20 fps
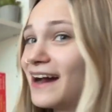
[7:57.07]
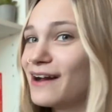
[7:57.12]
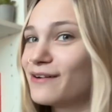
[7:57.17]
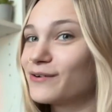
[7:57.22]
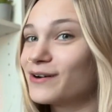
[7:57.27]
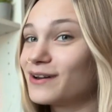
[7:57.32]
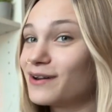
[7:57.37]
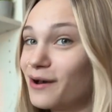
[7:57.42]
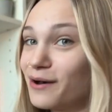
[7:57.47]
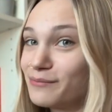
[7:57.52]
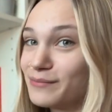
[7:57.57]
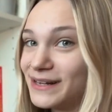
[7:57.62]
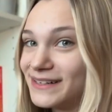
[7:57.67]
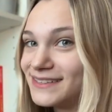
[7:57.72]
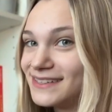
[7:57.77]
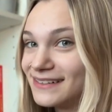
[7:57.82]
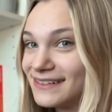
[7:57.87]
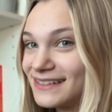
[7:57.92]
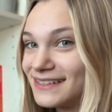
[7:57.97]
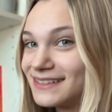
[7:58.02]
I want all my
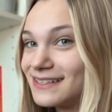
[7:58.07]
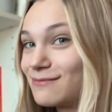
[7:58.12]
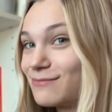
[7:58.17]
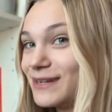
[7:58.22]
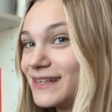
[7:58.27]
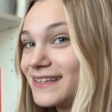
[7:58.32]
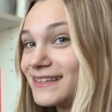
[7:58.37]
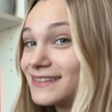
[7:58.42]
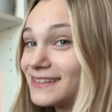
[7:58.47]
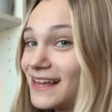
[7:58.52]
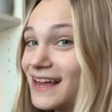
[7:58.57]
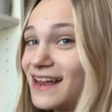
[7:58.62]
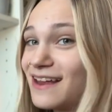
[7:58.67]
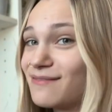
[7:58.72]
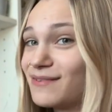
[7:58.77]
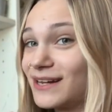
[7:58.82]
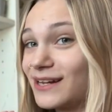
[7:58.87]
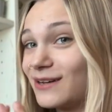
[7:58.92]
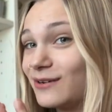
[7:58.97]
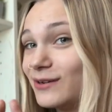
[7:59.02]
series to be the same
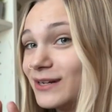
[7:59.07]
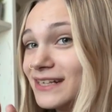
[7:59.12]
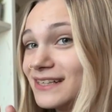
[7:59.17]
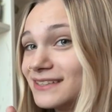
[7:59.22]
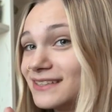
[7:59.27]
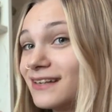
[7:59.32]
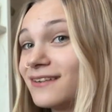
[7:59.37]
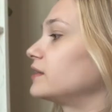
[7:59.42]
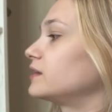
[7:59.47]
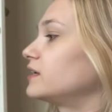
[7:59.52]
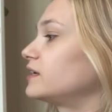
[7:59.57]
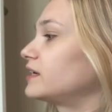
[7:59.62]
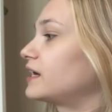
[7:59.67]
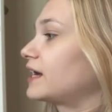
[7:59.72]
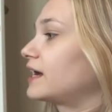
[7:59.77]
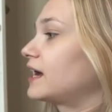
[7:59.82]
and cohesive. And then I